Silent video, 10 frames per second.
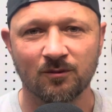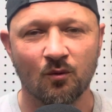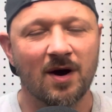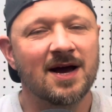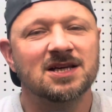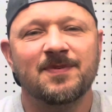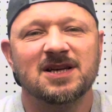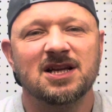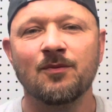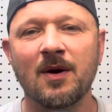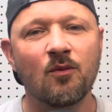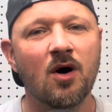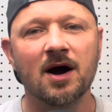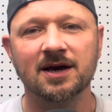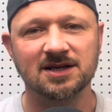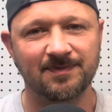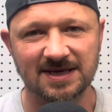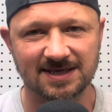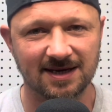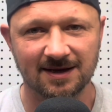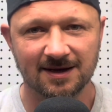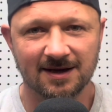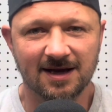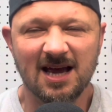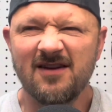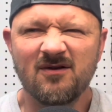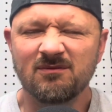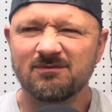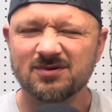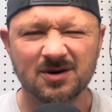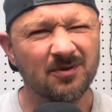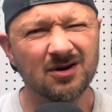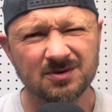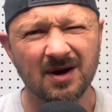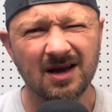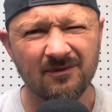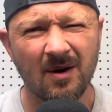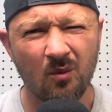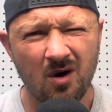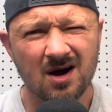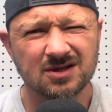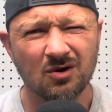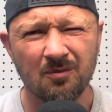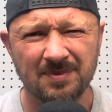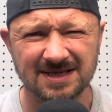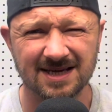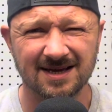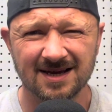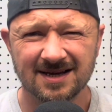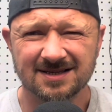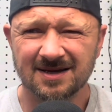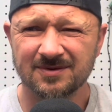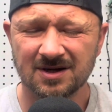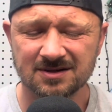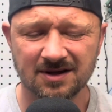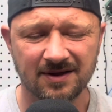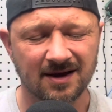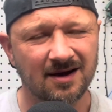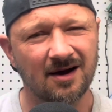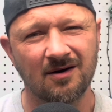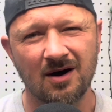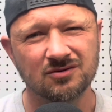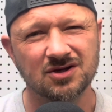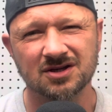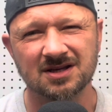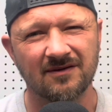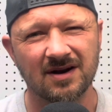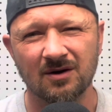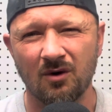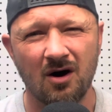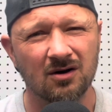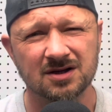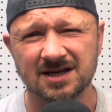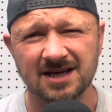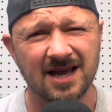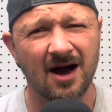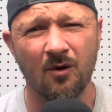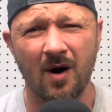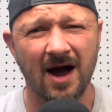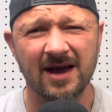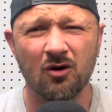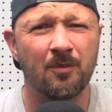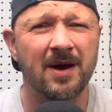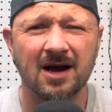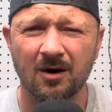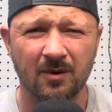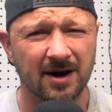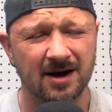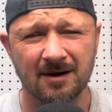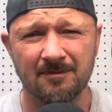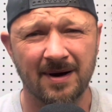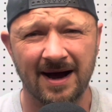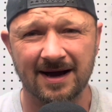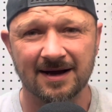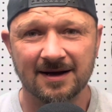Especially when work is busy. Even, to be honest with you, even when work's not busy, sometimes you think, I'll just have a little holiday, get away, it'll pick up when I come back.